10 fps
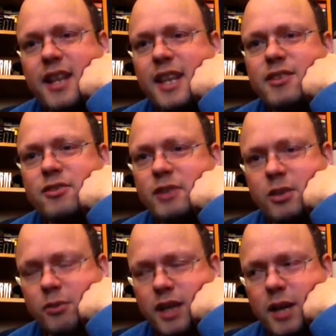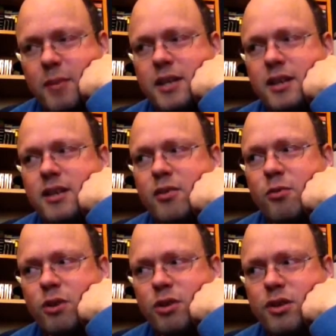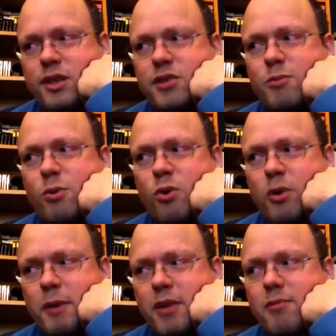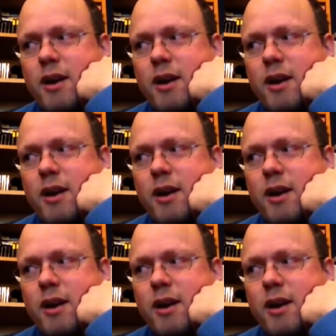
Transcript: that's really weird. I mean, the world is more about